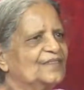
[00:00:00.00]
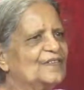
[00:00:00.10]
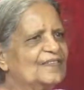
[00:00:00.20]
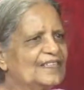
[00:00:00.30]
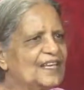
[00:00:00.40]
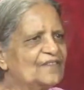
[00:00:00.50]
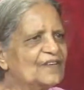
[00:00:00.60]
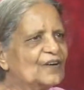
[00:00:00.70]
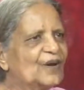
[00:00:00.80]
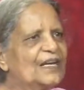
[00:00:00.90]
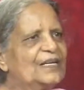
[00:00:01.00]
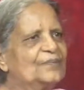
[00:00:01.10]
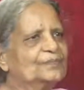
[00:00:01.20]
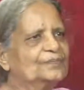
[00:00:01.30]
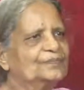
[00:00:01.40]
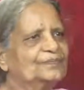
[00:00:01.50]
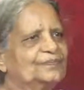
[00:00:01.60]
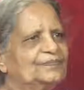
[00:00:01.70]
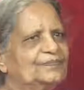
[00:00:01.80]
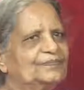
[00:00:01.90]
We say we call Him,
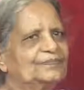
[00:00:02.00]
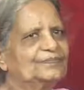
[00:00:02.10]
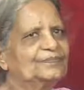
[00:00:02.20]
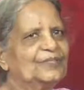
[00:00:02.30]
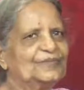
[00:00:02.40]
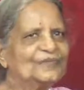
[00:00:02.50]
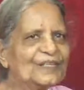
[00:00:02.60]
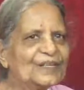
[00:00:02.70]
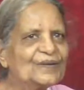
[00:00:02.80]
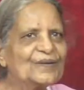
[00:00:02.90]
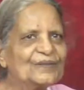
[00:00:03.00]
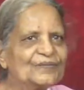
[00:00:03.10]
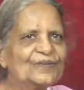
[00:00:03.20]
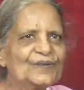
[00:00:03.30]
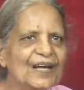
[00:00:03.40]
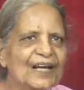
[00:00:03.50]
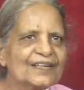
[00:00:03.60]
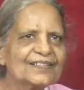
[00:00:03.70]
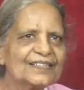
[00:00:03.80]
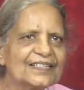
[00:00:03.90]
but do we call full
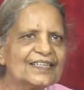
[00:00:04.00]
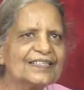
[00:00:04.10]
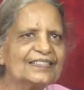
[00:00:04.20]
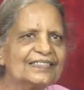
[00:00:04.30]
heartedly?